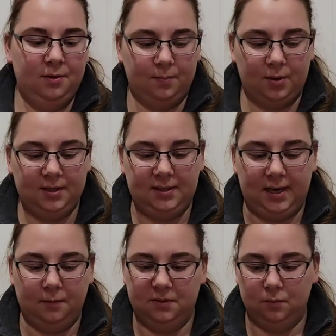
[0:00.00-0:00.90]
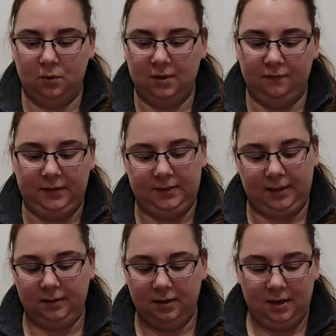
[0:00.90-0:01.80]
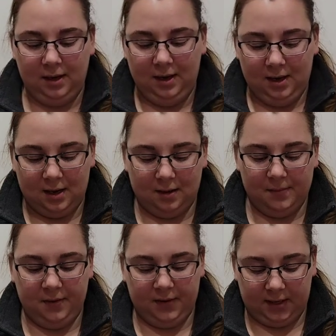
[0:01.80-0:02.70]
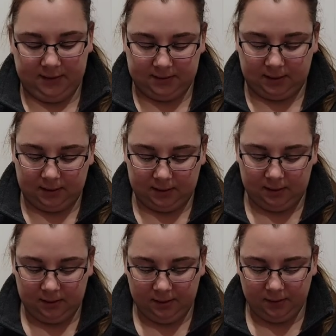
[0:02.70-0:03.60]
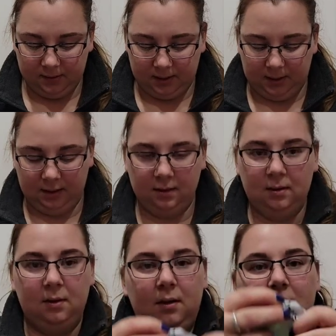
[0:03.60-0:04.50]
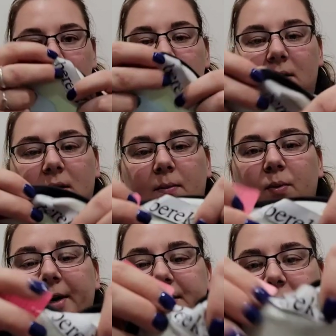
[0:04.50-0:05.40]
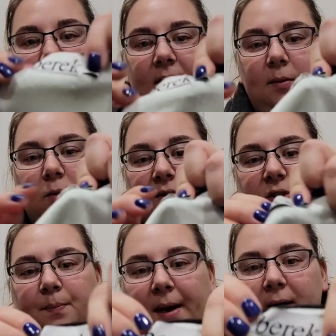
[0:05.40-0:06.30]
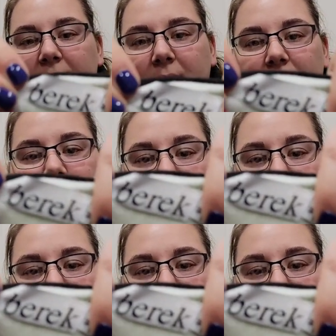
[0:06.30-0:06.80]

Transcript: The price tag was more convincing. Um, and then I saw the brand tag label, which is Barrick.